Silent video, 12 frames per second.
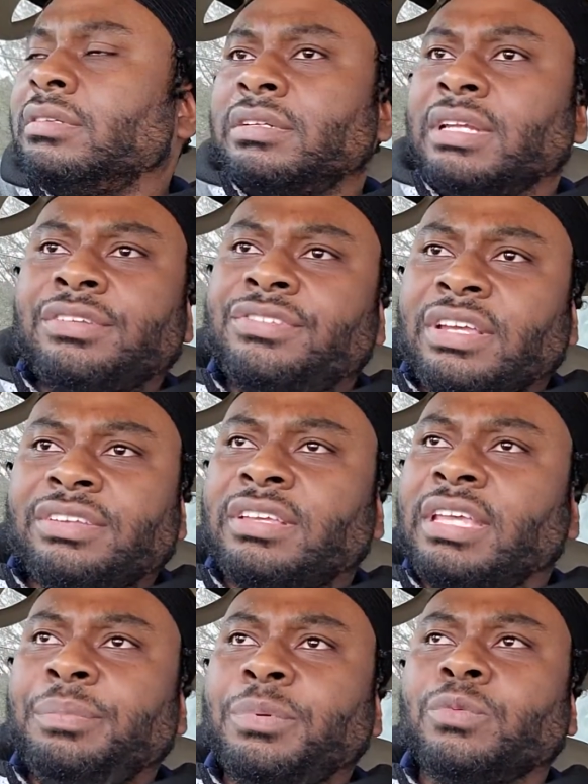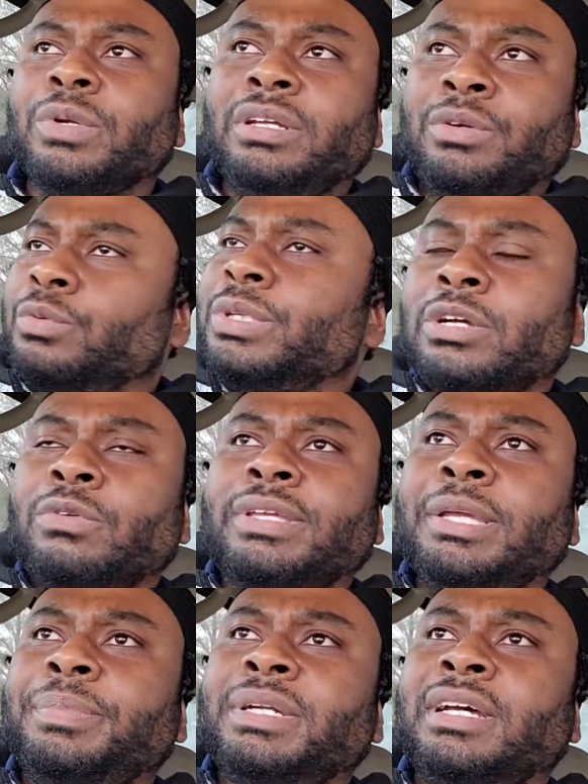Let's just keep it real. we going to
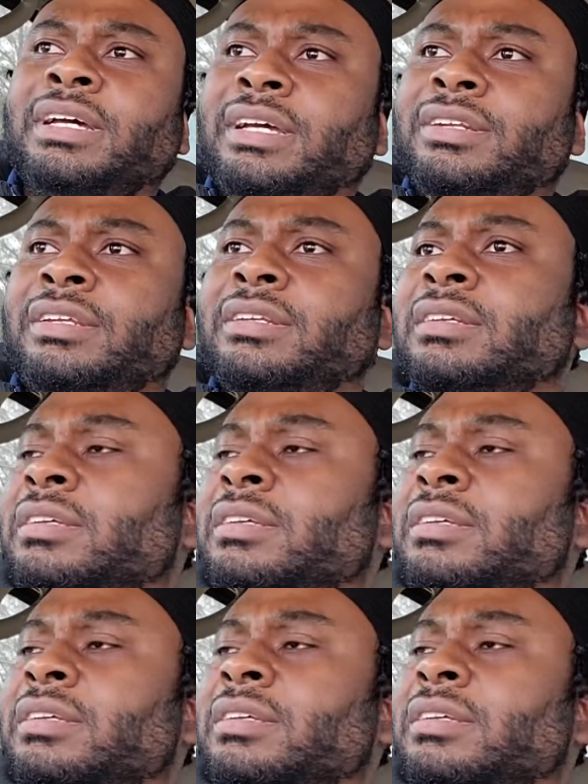keep it 100.